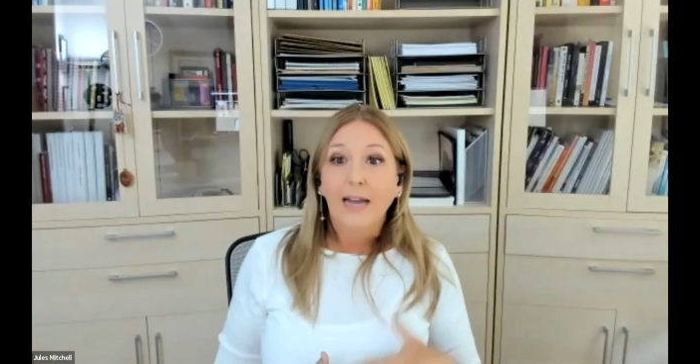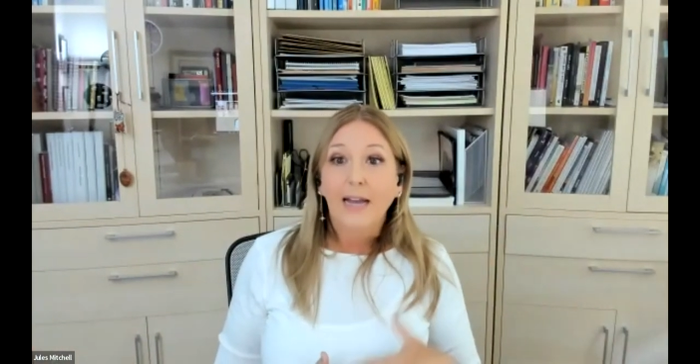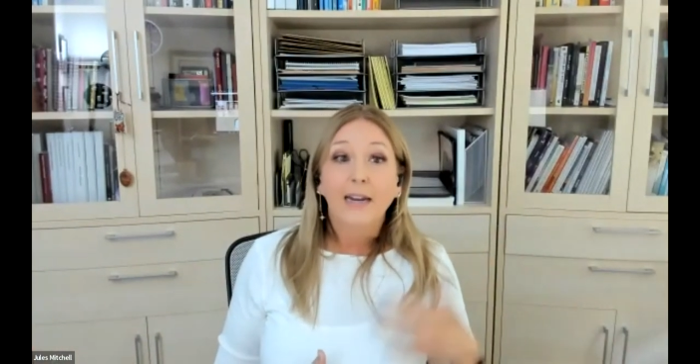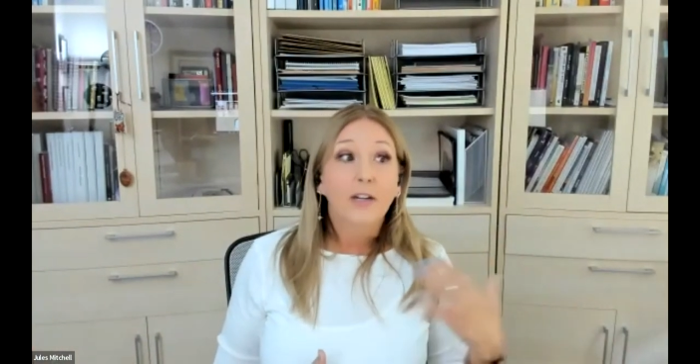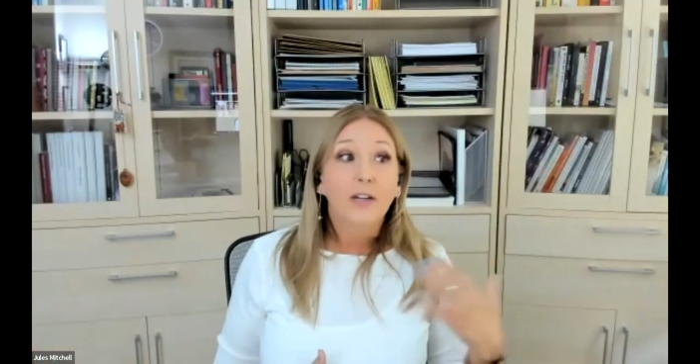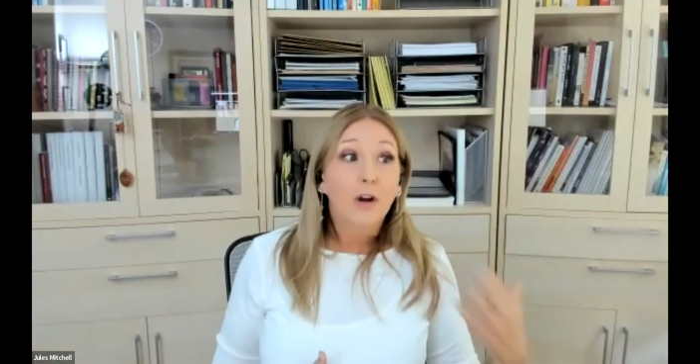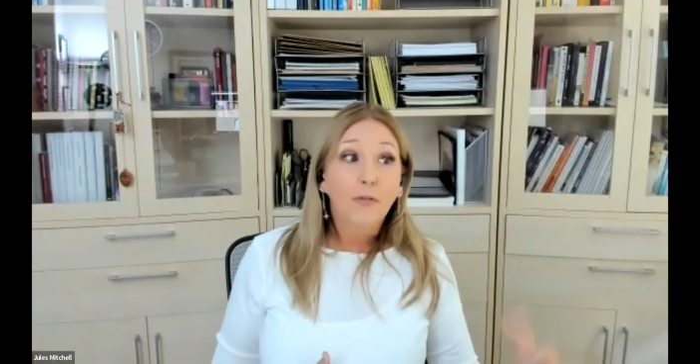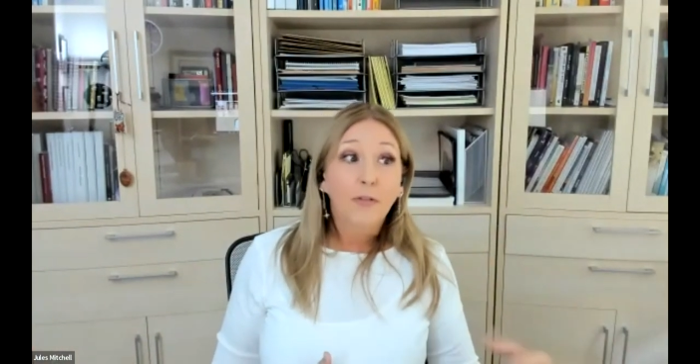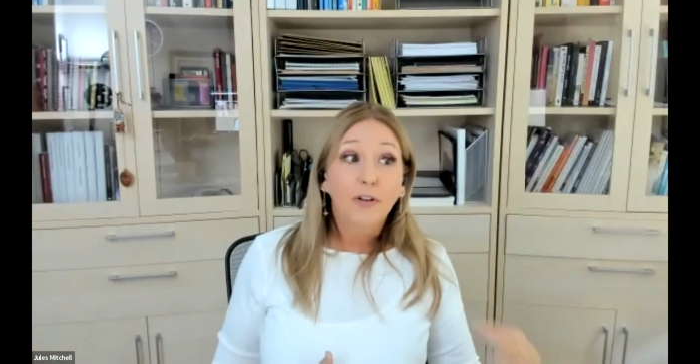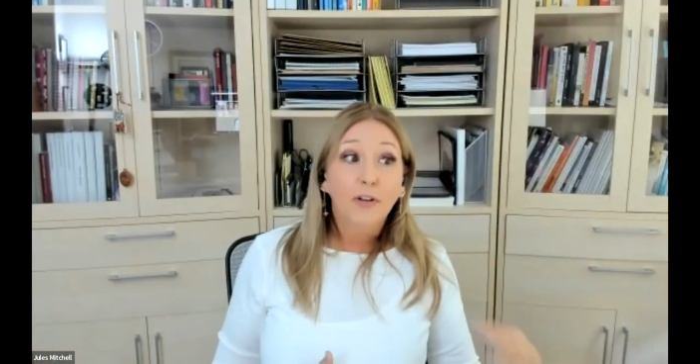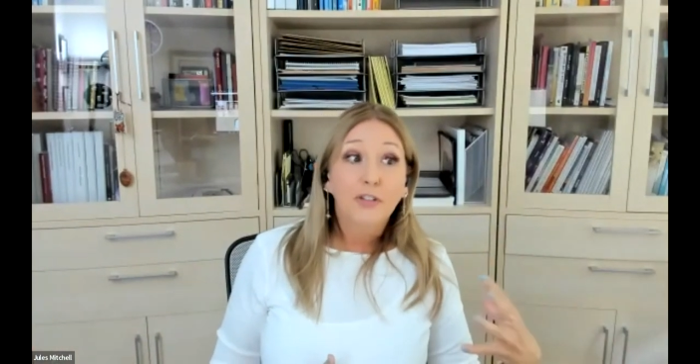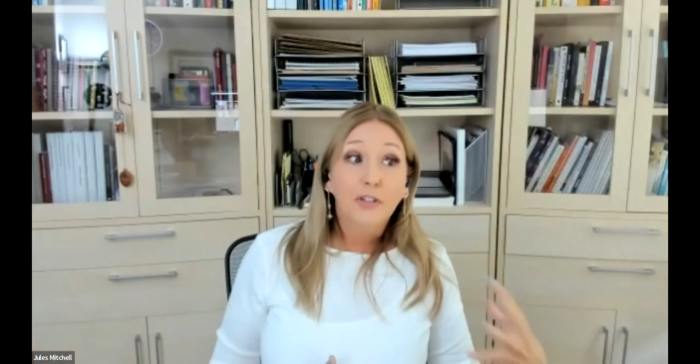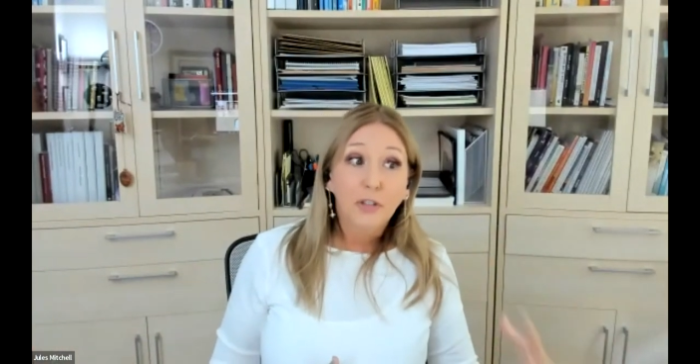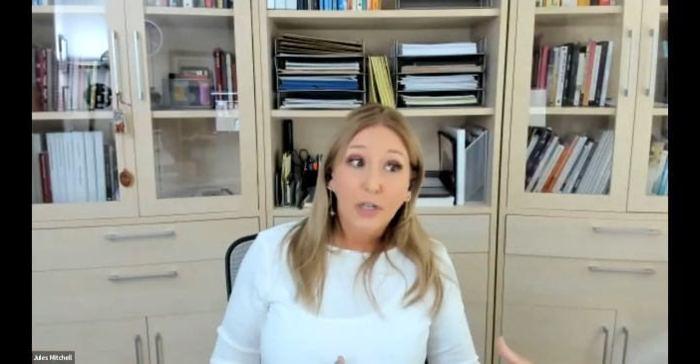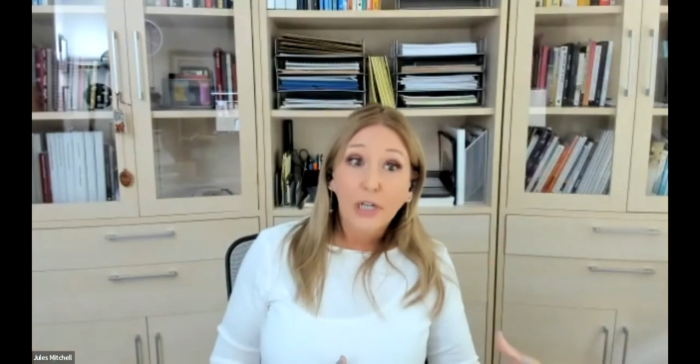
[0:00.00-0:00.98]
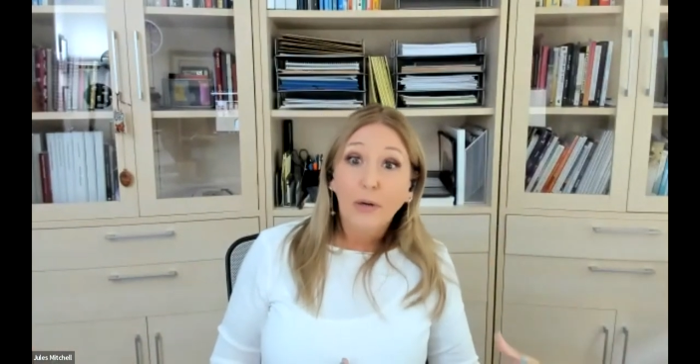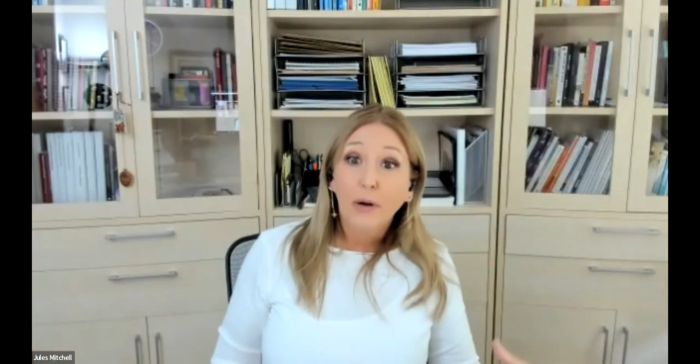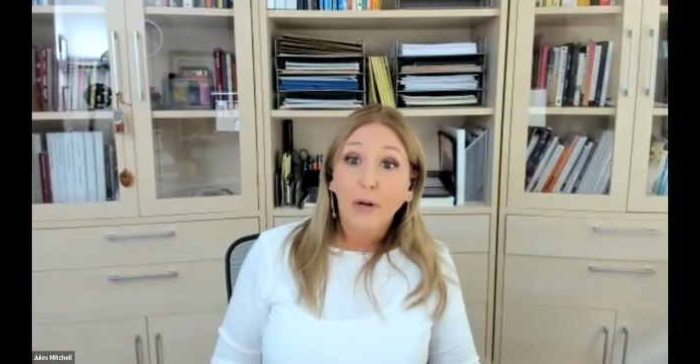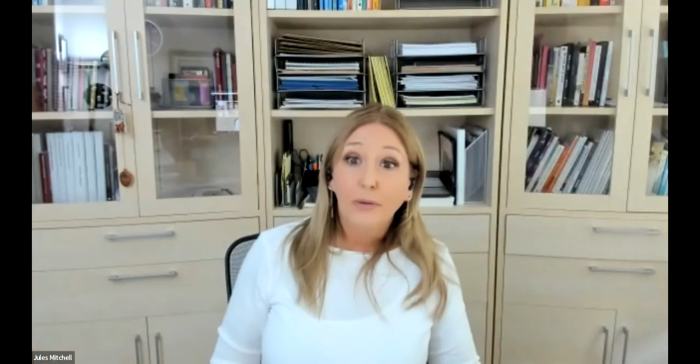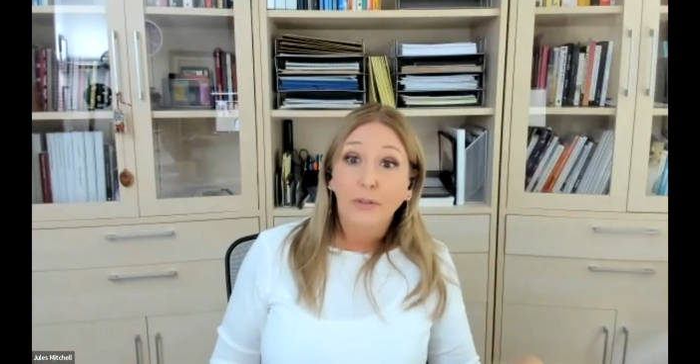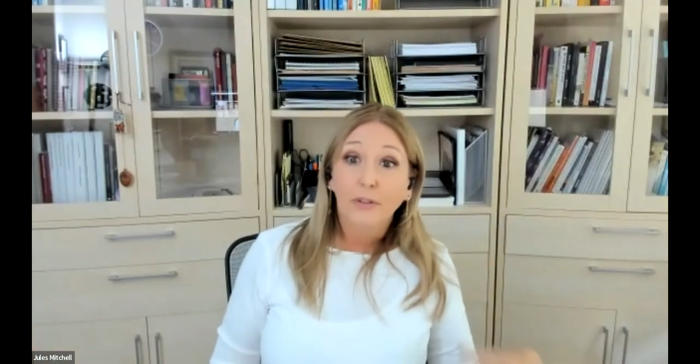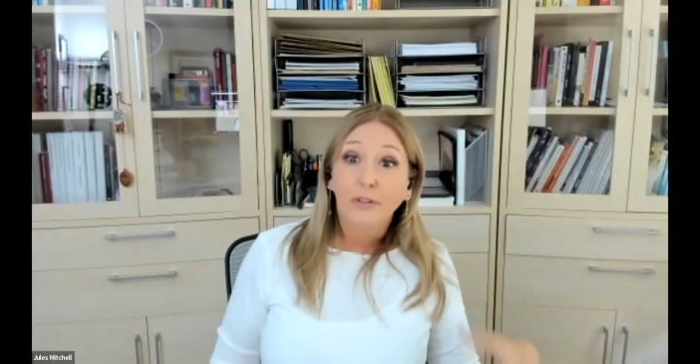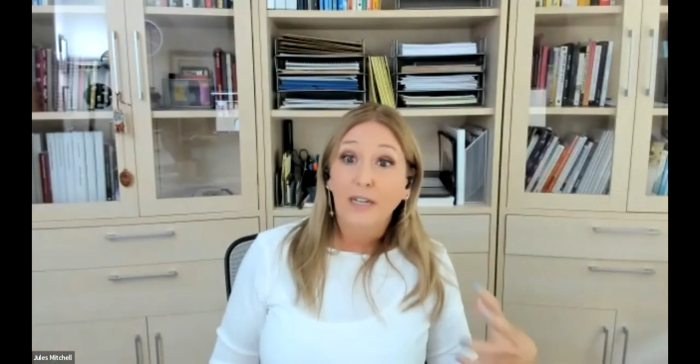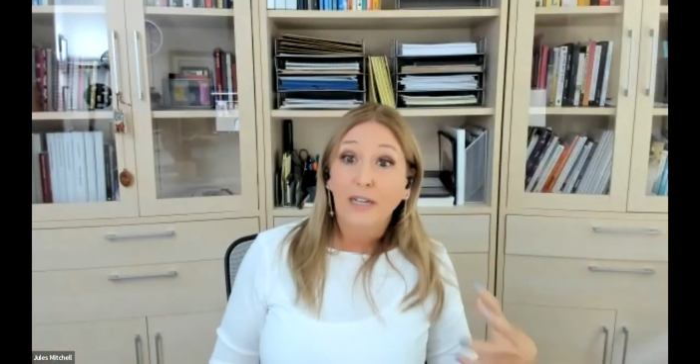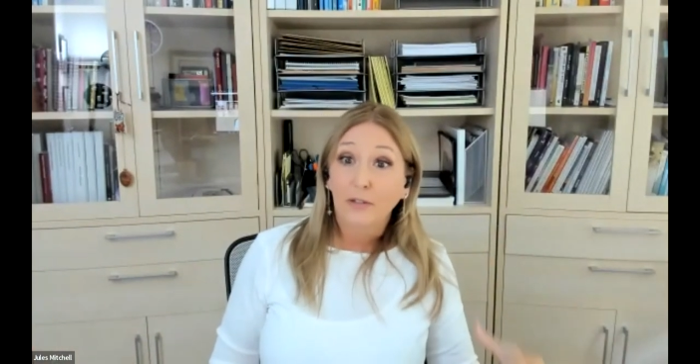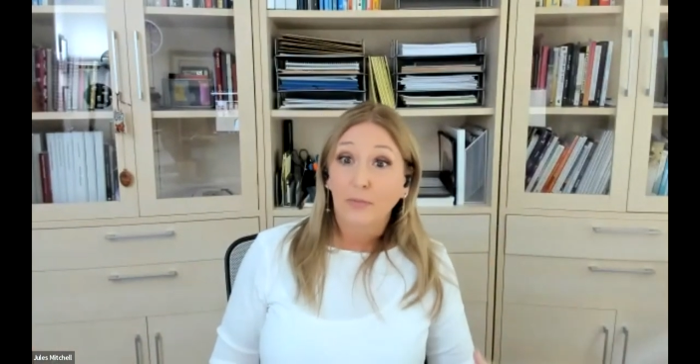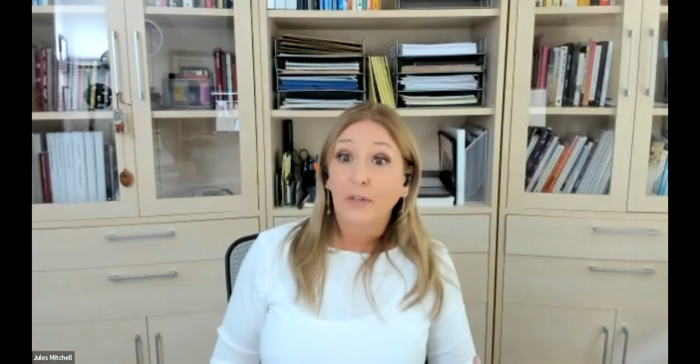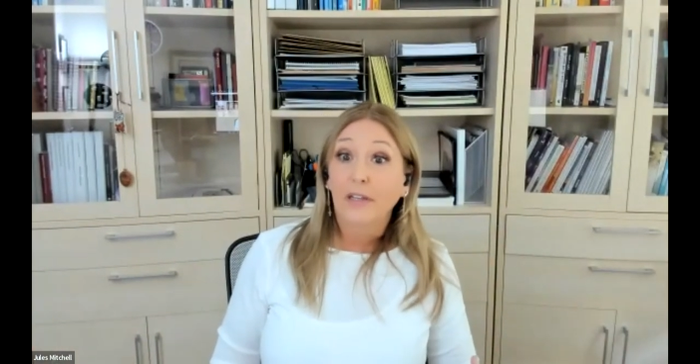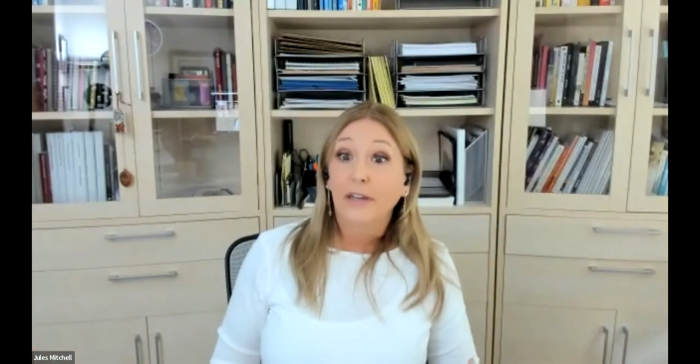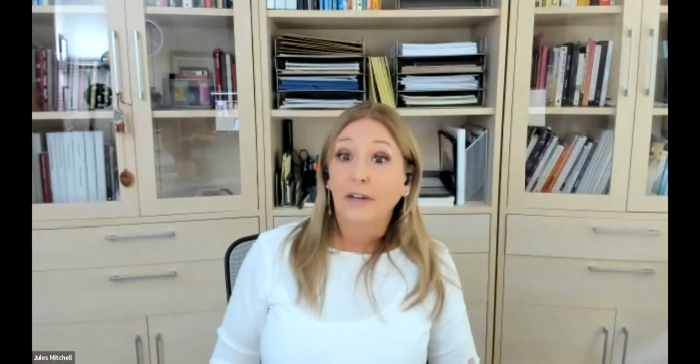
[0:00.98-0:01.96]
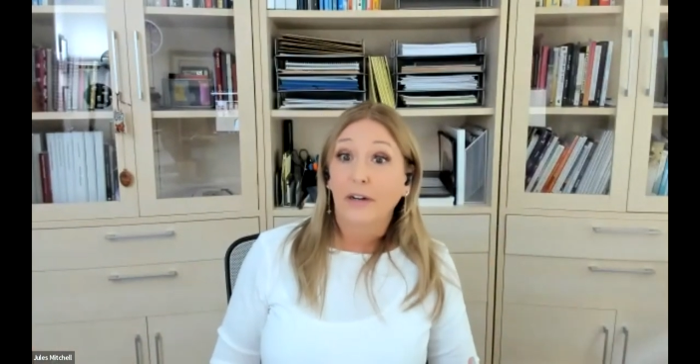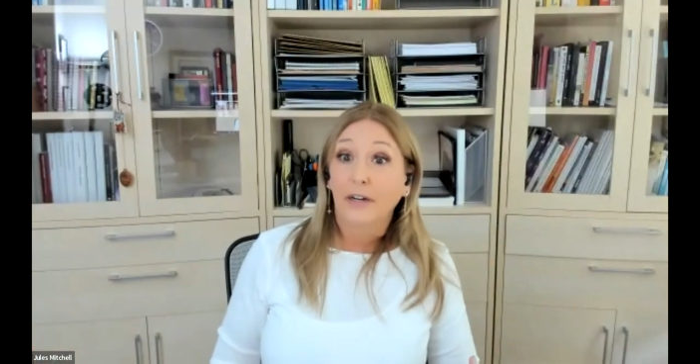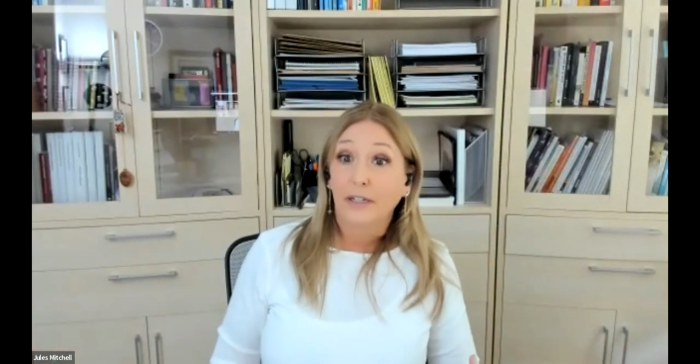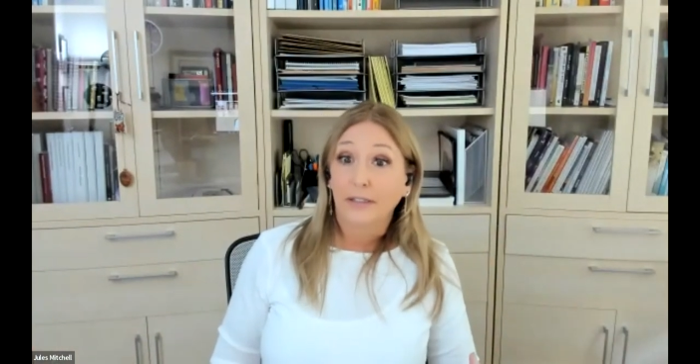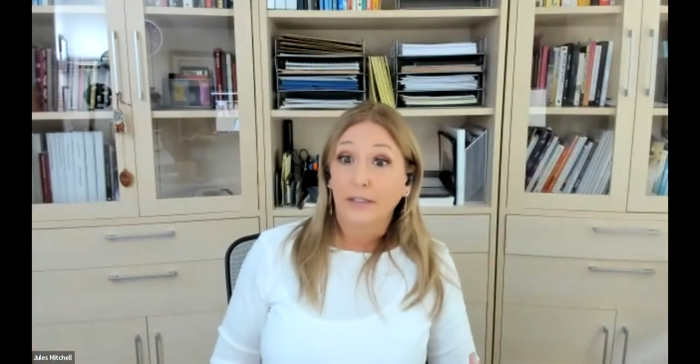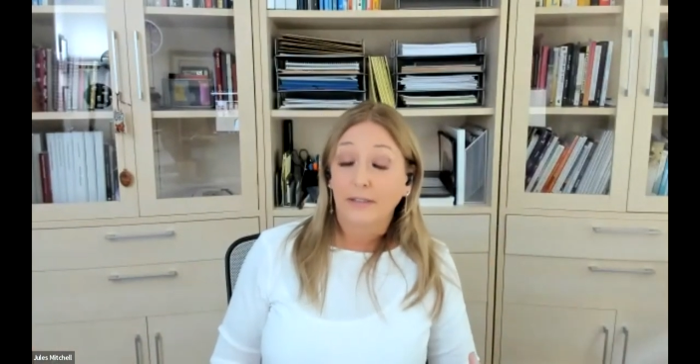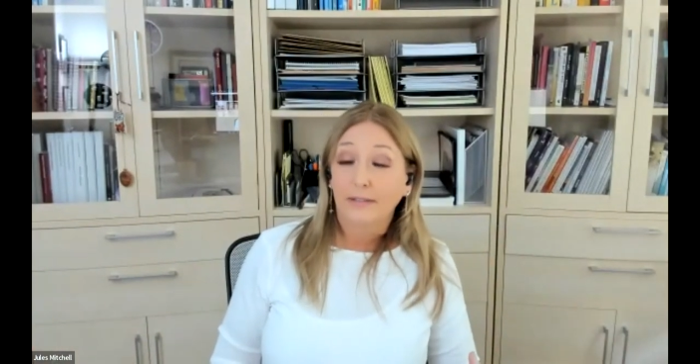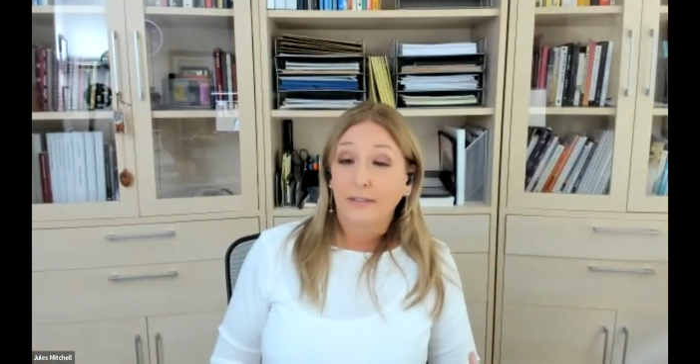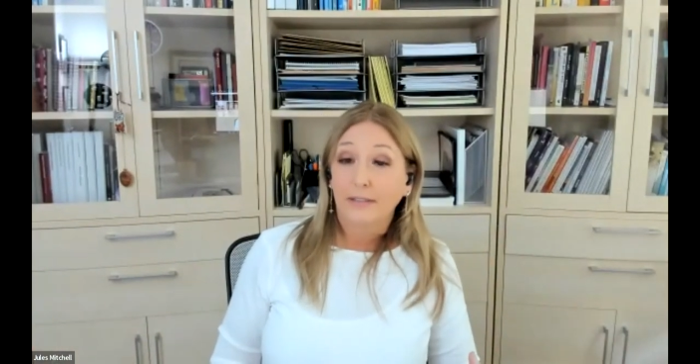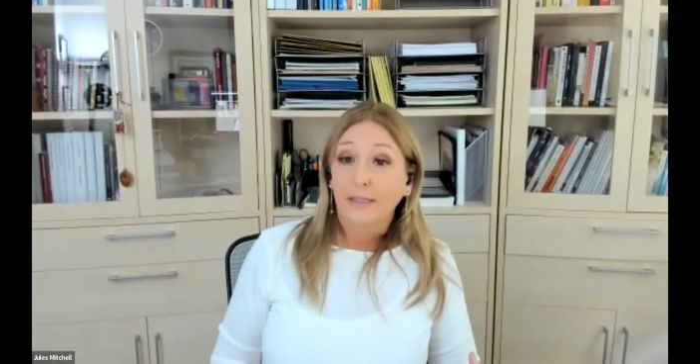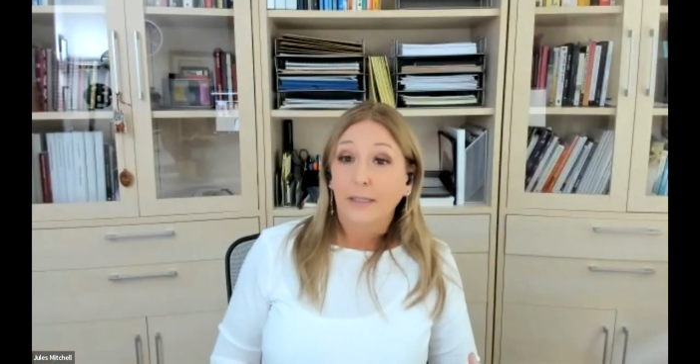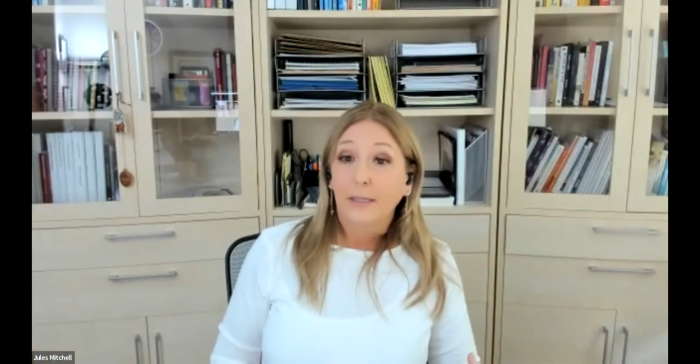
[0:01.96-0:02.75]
And I know for studio owners, that's really hard,